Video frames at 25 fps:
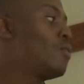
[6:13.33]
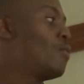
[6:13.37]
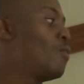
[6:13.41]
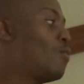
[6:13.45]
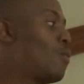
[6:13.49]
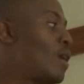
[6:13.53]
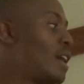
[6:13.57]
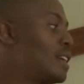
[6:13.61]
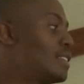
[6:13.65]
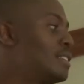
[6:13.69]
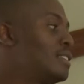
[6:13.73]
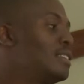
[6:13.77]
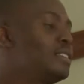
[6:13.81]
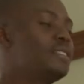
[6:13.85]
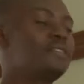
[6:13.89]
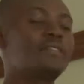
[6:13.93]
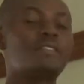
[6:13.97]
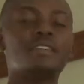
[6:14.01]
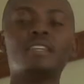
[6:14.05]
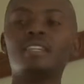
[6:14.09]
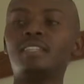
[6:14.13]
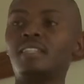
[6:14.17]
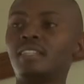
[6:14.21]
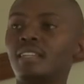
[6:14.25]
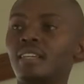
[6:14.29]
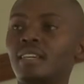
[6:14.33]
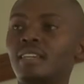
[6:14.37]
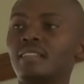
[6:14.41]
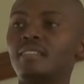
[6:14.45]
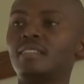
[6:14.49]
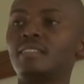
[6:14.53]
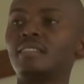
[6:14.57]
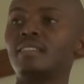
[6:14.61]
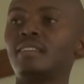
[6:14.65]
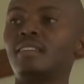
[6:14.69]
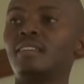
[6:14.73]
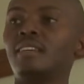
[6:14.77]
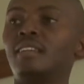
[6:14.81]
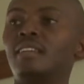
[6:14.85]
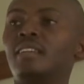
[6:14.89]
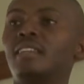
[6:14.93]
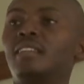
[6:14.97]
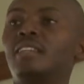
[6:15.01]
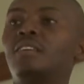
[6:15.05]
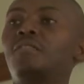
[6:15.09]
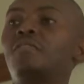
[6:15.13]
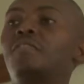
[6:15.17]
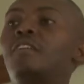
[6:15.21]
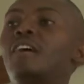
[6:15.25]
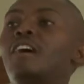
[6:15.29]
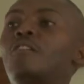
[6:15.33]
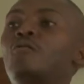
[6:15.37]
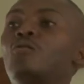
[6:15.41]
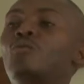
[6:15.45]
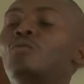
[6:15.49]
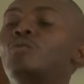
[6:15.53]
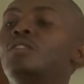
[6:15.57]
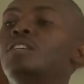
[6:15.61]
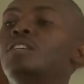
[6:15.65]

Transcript: Once it finishes, the fire will